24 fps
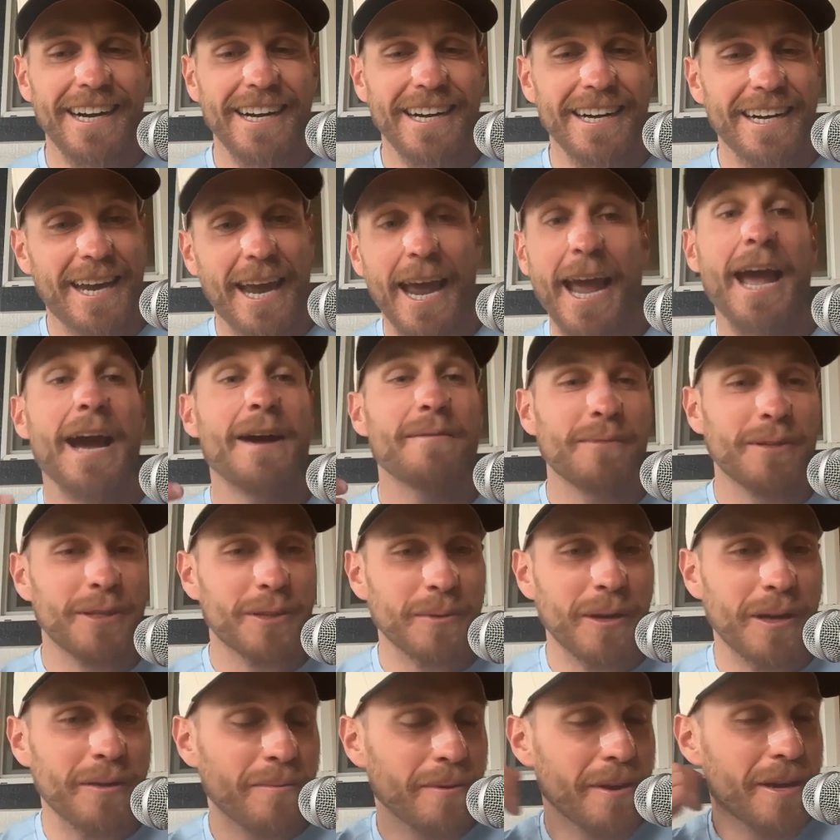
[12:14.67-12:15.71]
Cam was
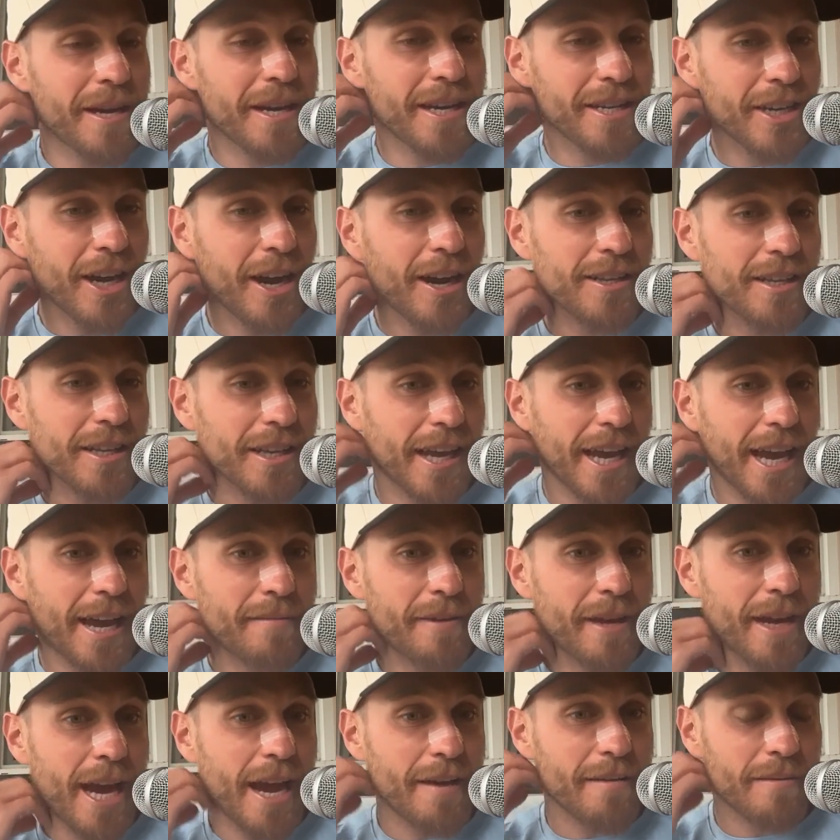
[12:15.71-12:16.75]
with me. Shout out to Cam.
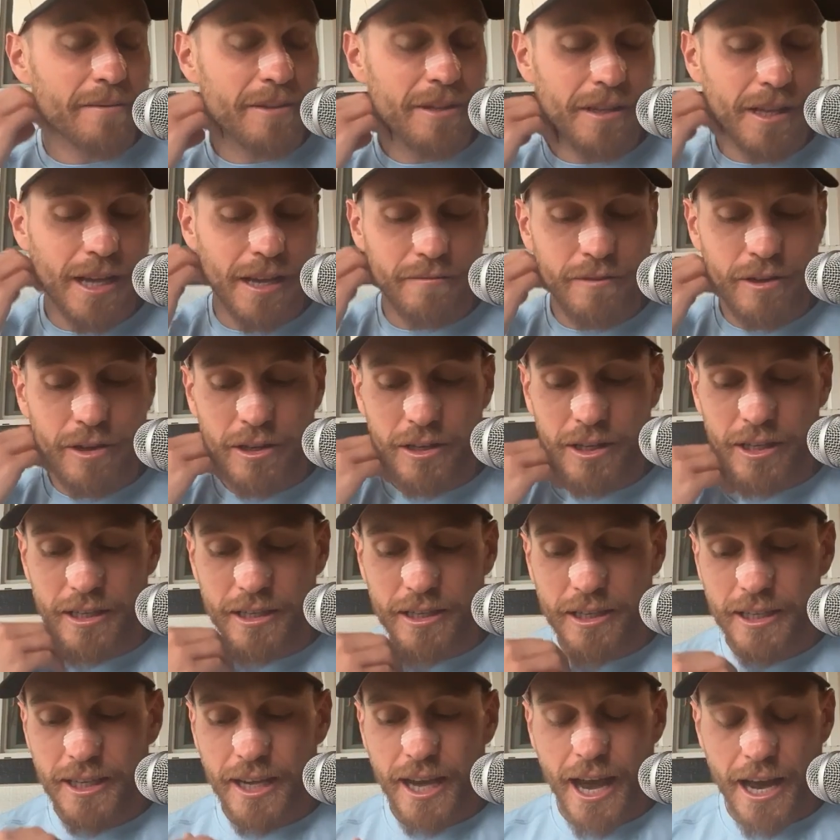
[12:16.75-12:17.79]
He came up to Leadville and
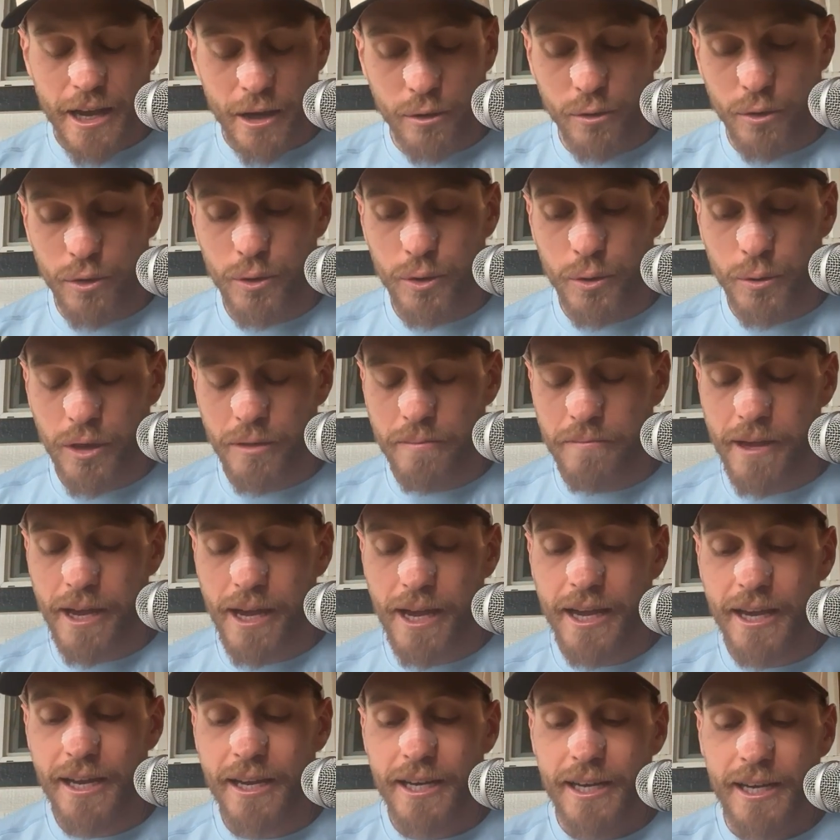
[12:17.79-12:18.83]
crewed with
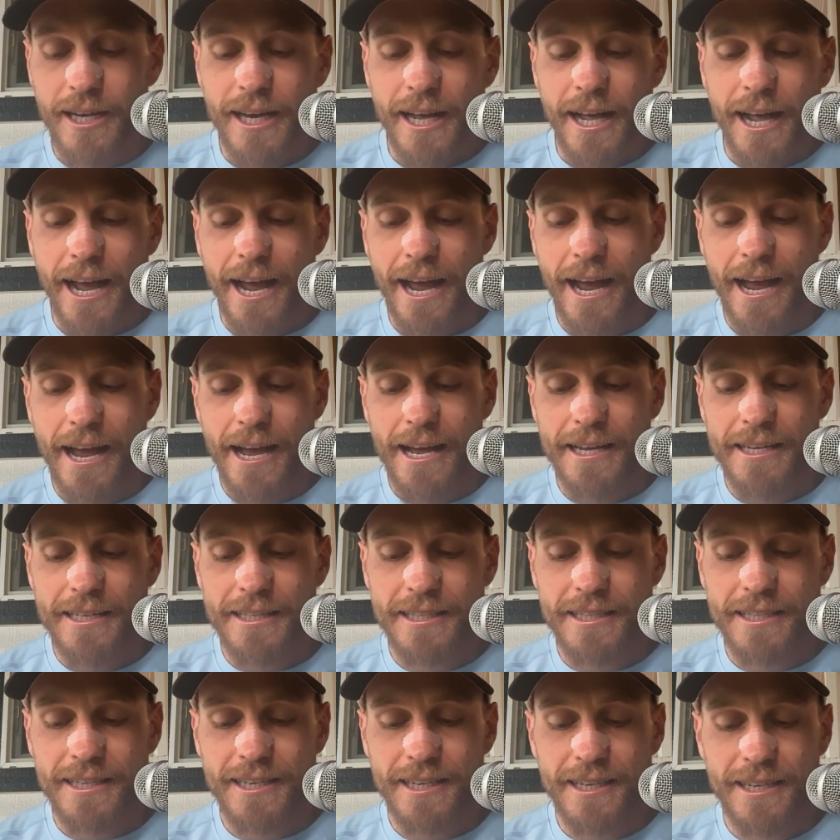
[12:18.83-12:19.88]
me.
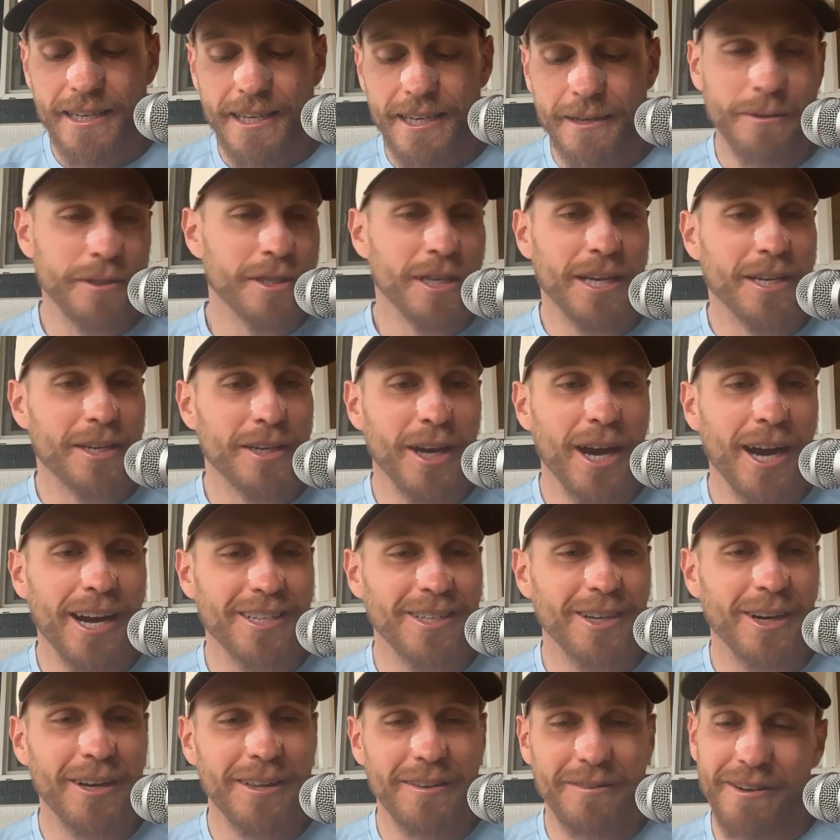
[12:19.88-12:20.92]
And he was like, you got to
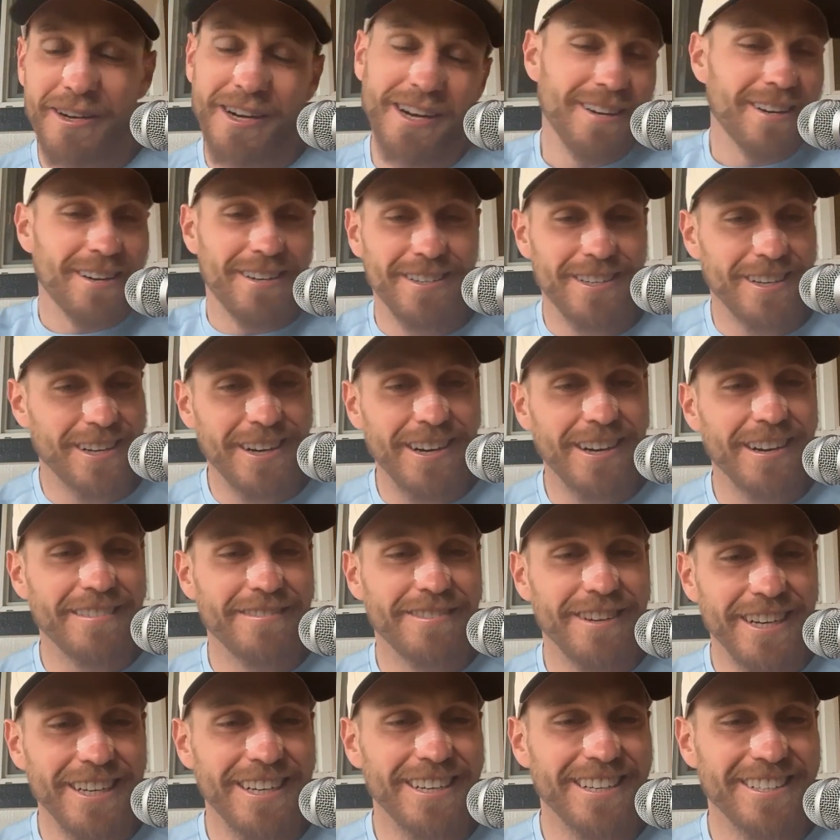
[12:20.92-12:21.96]
start at the front. And I was like, all right,
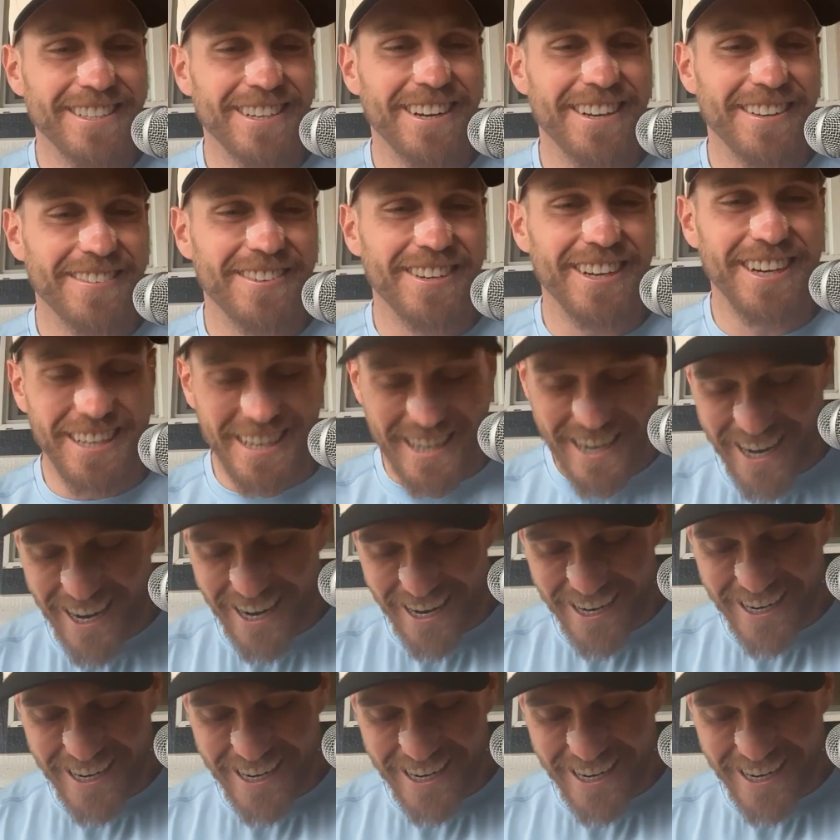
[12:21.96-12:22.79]
fuck it. I'll start at the front.